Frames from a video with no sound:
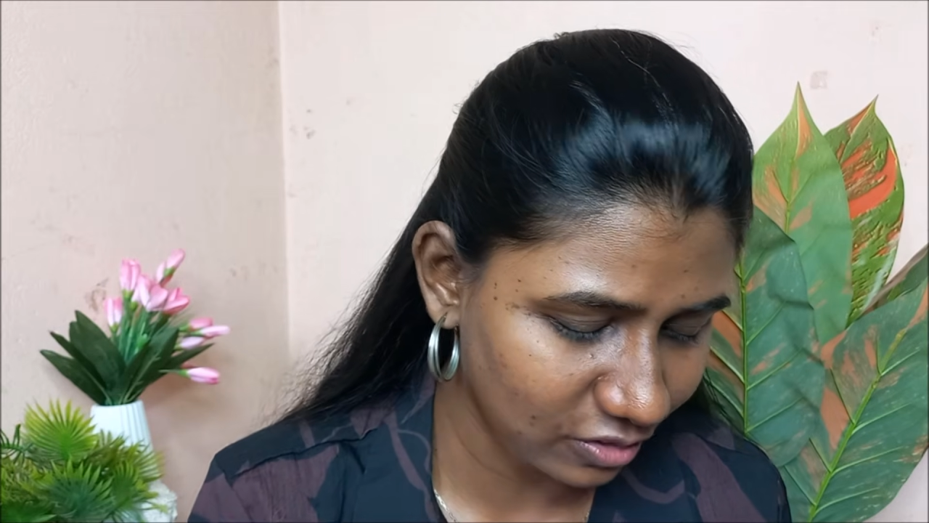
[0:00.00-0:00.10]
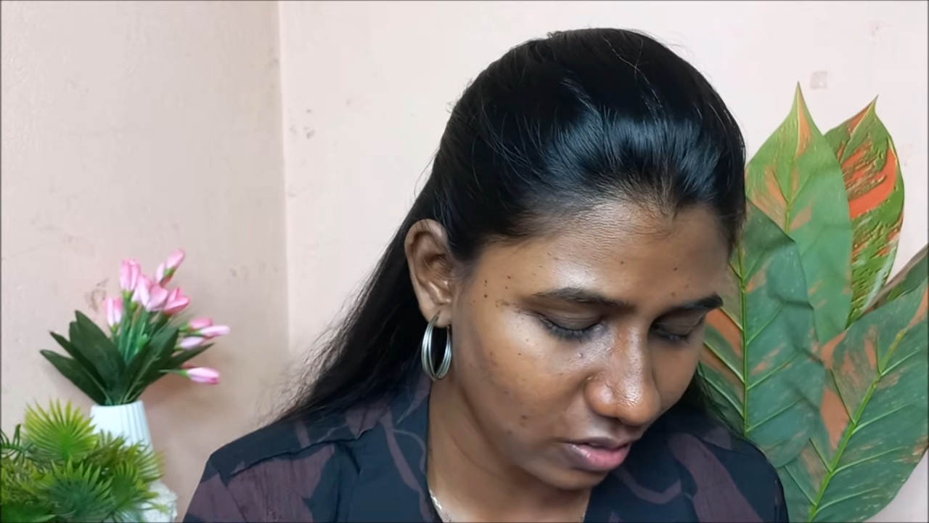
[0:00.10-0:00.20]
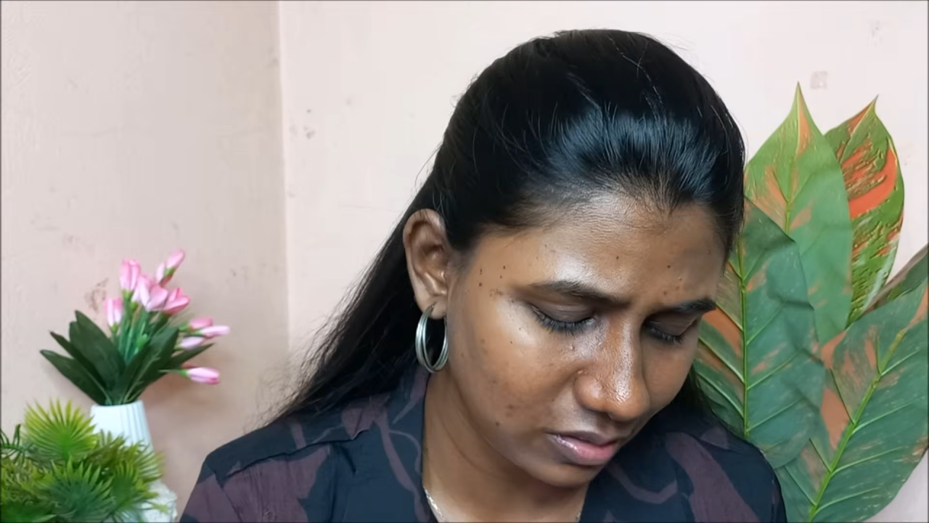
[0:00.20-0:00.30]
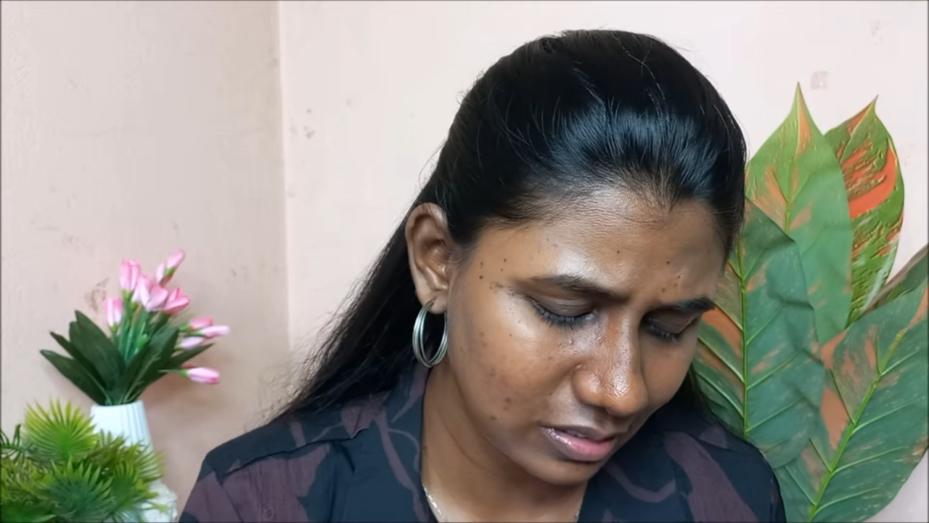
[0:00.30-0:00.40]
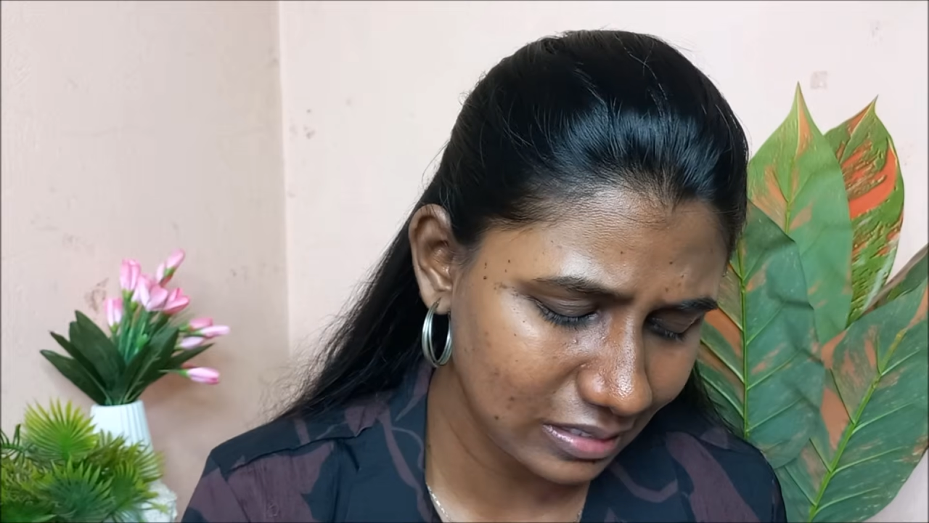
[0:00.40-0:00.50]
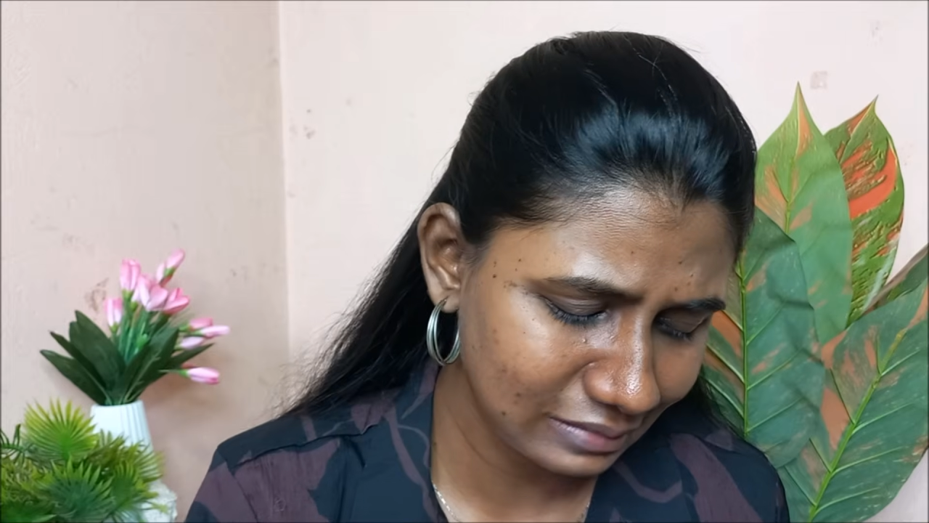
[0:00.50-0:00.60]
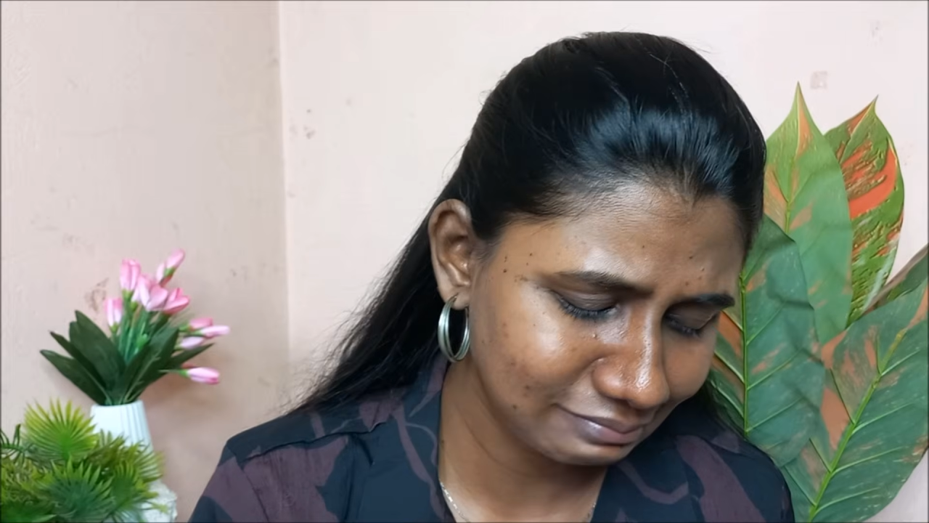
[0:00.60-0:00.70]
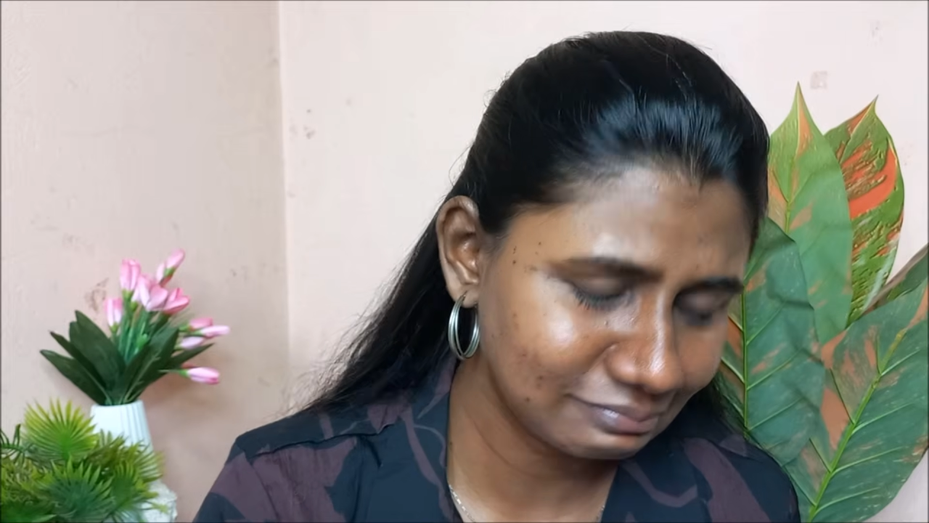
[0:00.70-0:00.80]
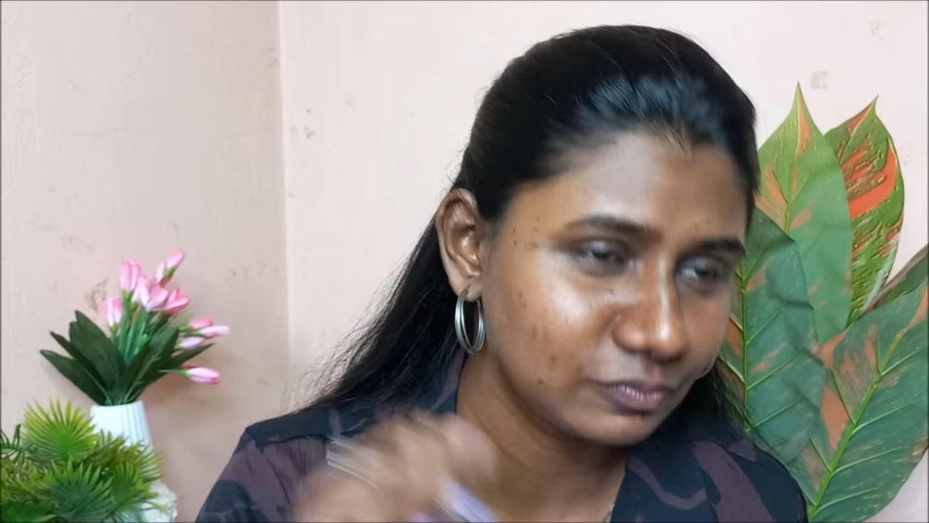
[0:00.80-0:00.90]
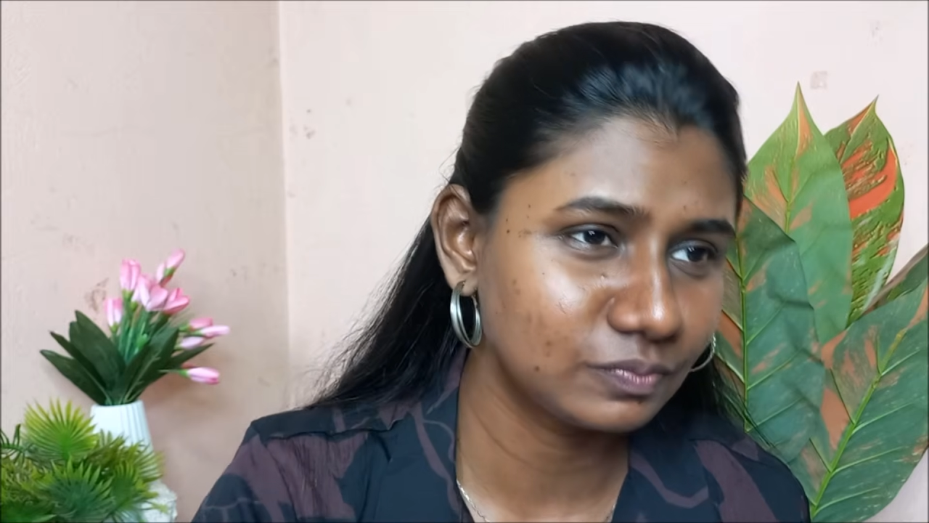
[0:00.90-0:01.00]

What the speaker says: thought, okay,